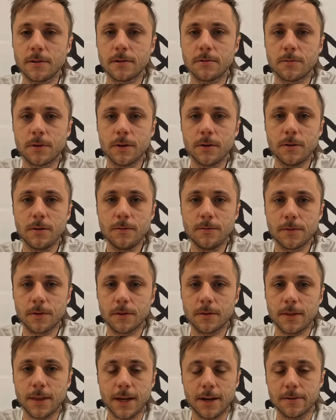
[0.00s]
the road for
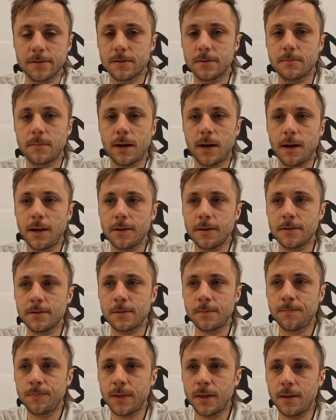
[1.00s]
1,000
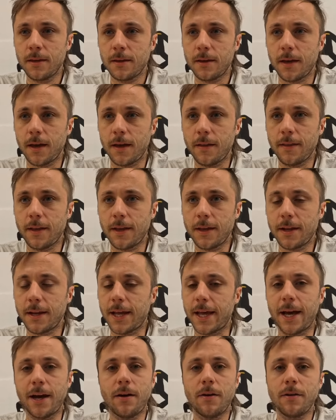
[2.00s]
miles, and
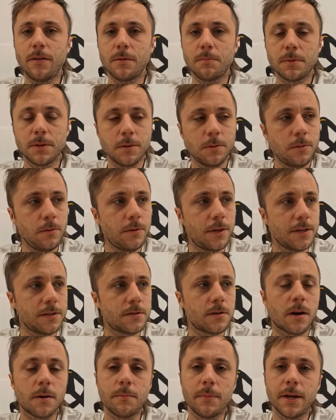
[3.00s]
then out of the blue, they
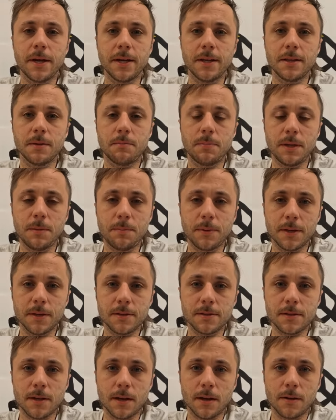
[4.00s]
start making the
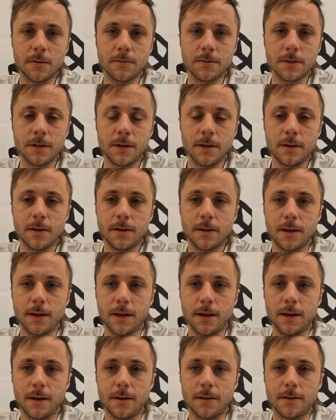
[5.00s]
beeping sound.
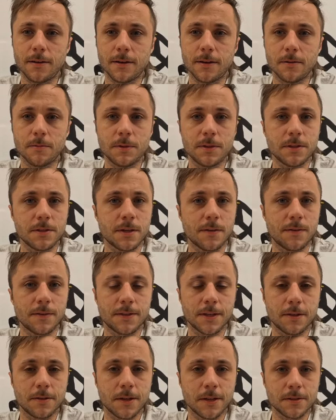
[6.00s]
And we just have to
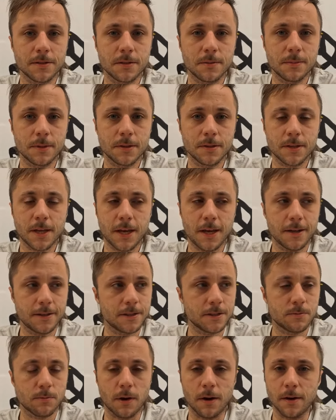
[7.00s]
tell customers, hey,
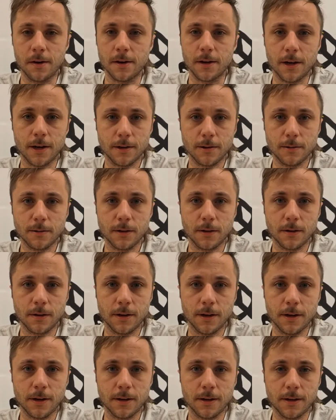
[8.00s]
just run an auto learn
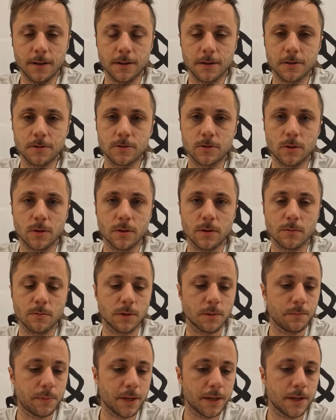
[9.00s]
on it, and the controller
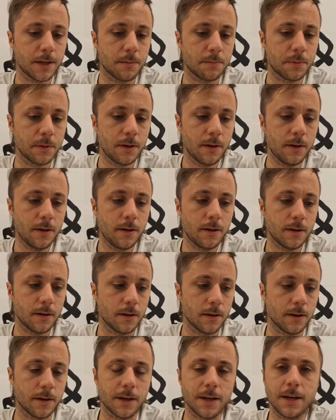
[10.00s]
will pick up
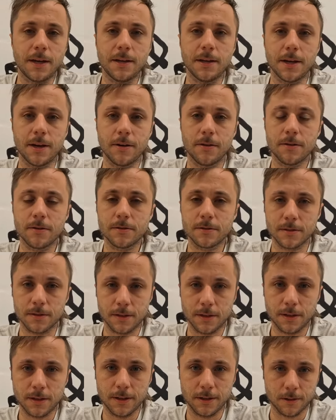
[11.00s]
any errors
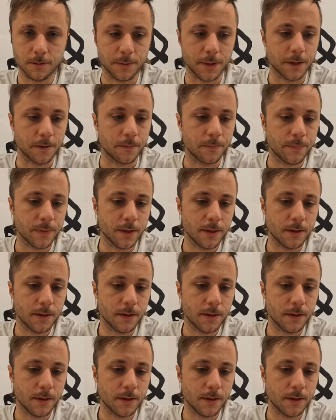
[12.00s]
and clear them out.